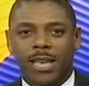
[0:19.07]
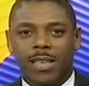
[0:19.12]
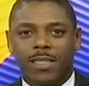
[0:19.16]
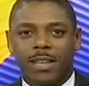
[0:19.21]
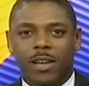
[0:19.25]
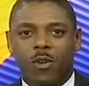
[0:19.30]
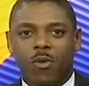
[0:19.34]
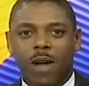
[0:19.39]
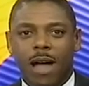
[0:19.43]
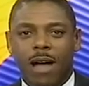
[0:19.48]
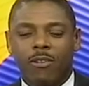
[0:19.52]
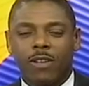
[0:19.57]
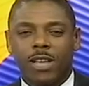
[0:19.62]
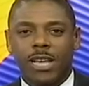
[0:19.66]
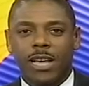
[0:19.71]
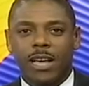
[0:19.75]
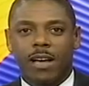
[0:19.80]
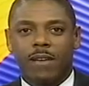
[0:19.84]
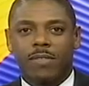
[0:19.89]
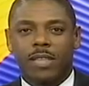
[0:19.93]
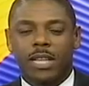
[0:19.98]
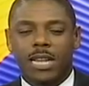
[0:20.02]
The crowning
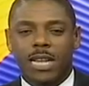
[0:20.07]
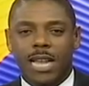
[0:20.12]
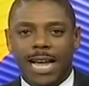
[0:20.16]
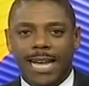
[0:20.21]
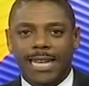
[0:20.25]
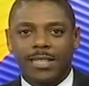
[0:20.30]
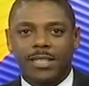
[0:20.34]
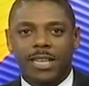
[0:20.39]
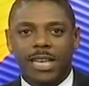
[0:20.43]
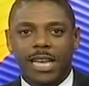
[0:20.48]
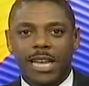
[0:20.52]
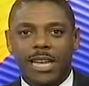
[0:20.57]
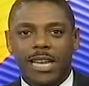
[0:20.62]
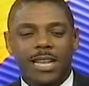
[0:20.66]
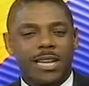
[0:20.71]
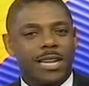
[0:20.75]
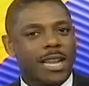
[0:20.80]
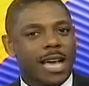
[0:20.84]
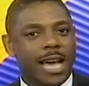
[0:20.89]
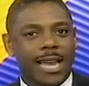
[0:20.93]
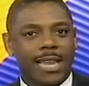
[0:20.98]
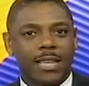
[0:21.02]
of the
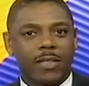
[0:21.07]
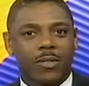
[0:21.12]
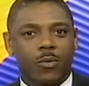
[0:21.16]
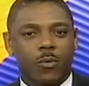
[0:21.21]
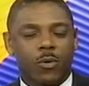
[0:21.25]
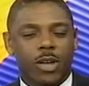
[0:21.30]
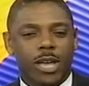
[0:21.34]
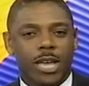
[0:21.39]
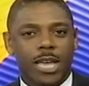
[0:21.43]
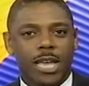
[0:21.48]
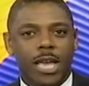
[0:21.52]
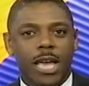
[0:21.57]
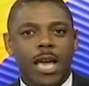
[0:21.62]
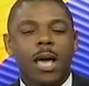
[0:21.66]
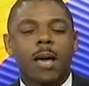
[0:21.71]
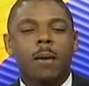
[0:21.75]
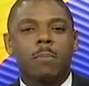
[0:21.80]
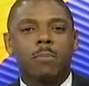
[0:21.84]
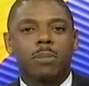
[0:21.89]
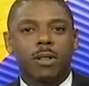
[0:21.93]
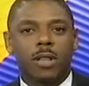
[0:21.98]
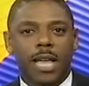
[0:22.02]
1993
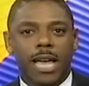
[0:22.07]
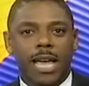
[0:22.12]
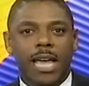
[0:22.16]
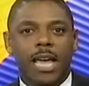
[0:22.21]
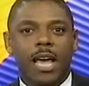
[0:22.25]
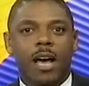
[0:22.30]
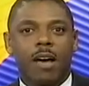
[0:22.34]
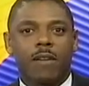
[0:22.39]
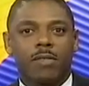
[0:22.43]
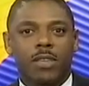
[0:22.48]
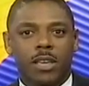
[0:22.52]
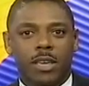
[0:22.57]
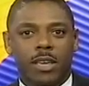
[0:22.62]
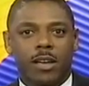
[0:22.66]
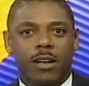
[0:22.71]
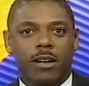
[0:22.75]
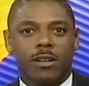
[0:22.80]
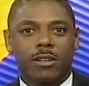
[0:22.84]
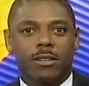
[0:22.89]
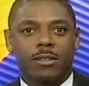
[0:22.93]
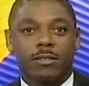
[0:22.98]
Play of the Year.